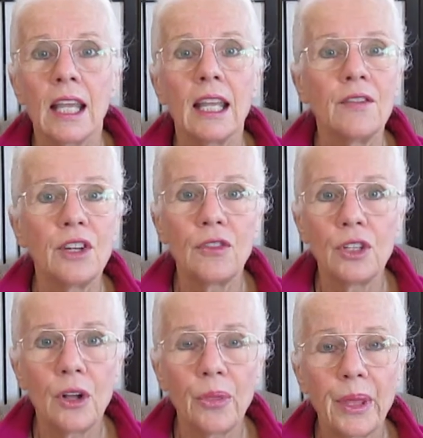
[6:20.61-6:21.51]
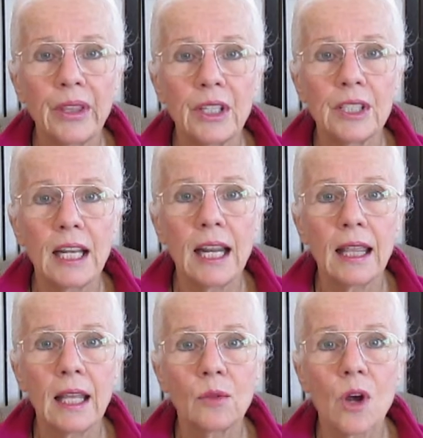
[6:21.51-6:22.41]
even if you don't think there's
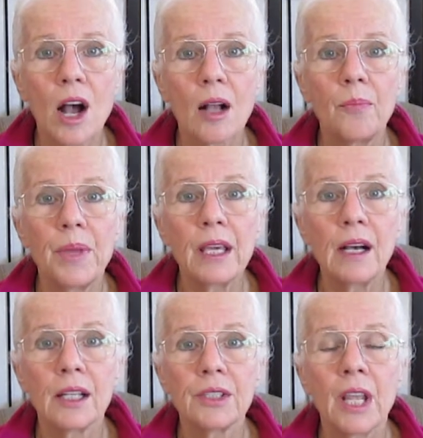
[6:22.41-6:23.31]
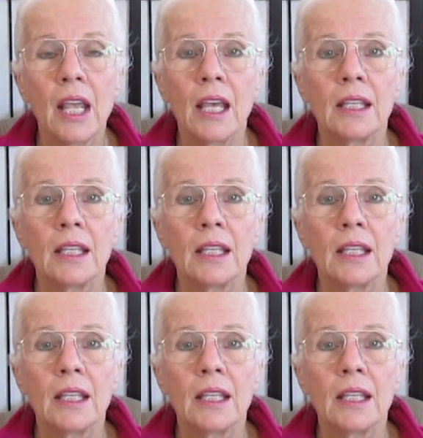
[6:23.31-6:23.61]
anything wrong, because